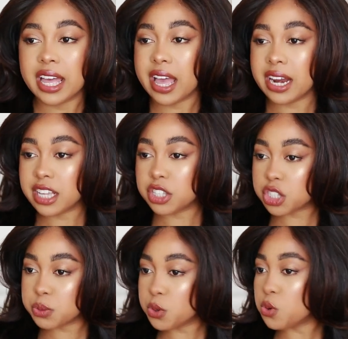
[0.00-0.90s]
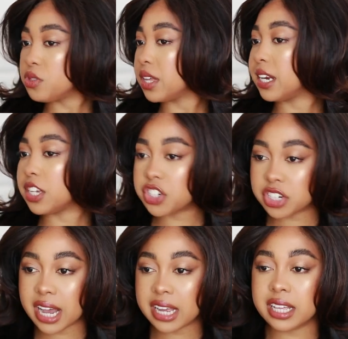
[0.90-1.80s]
It is smooth, it is
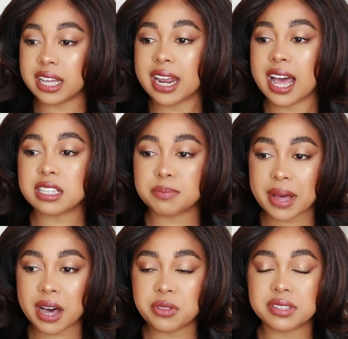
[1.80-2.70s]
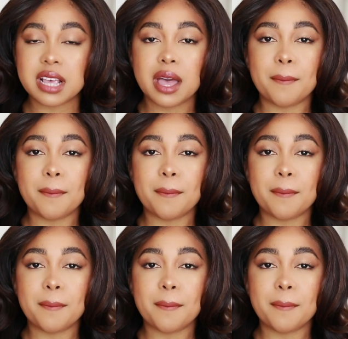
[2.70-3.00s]
shiny, it has bounce,